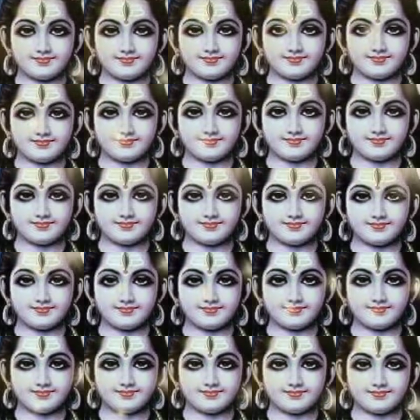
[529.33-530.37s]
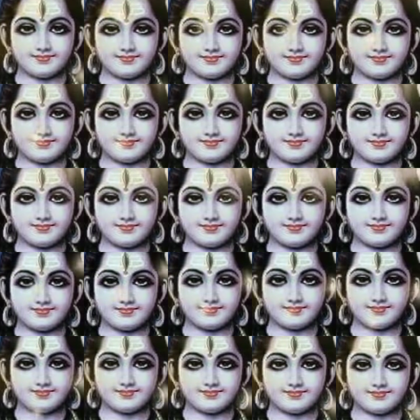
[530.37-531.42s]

[no speech]